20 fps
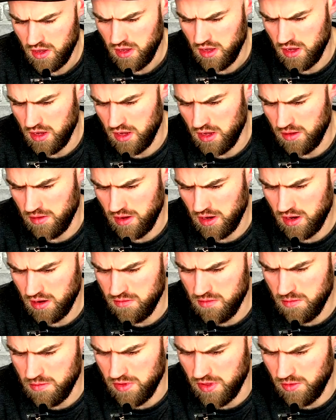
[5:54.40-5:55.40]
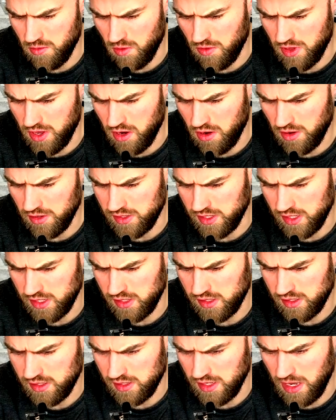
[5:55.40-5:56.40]
I can't remember what the
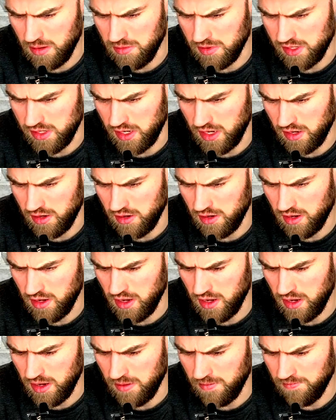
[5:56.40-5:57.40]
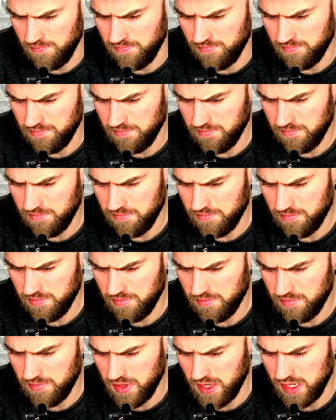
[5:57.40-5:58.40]
artist's name is again.
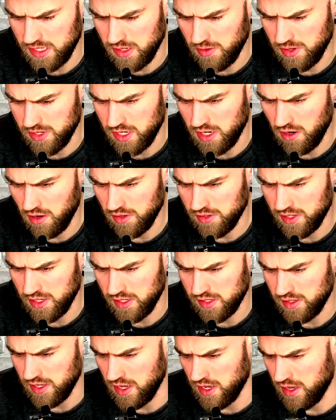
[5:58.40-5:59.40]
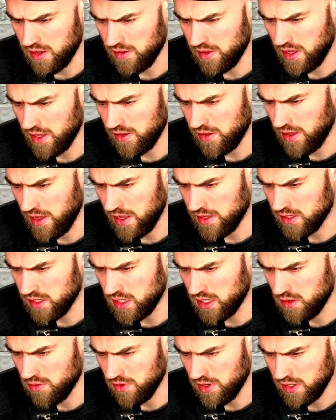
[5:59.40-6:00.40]
Because there is an artist, they get to
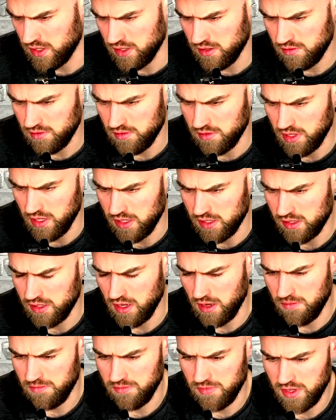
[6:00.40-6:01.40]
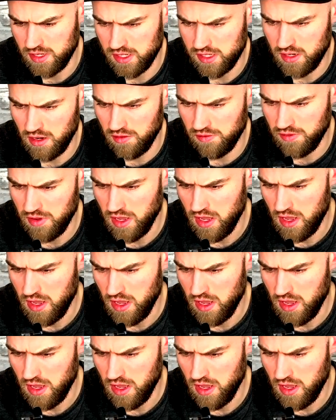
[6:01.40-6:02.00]
do this stuff.